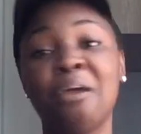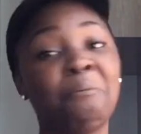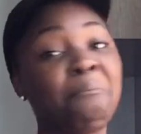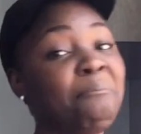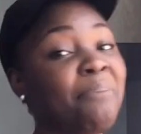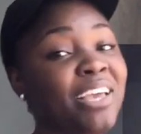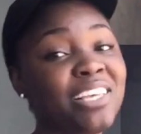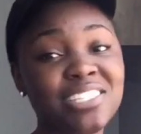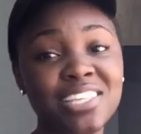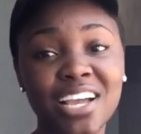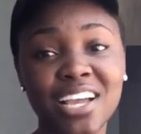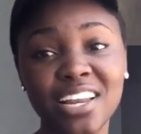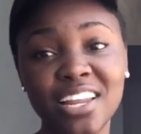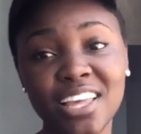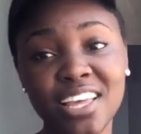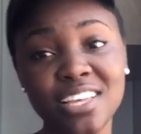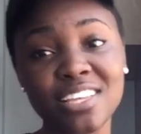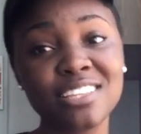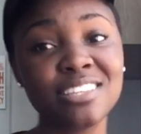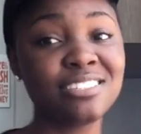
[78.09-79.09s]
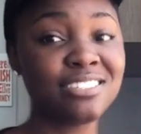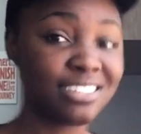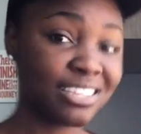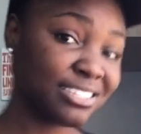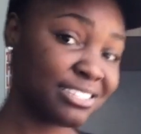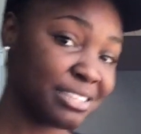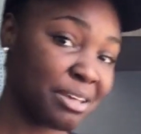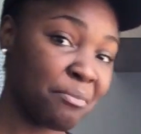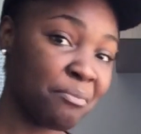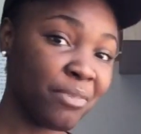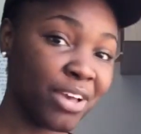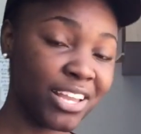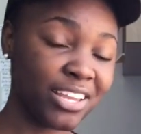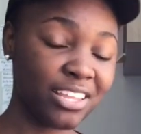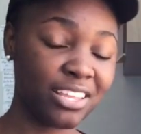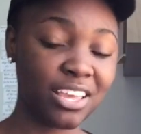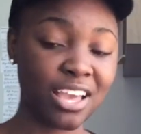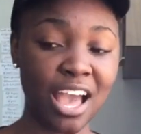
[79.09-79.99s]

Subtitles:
Basically, see somebody.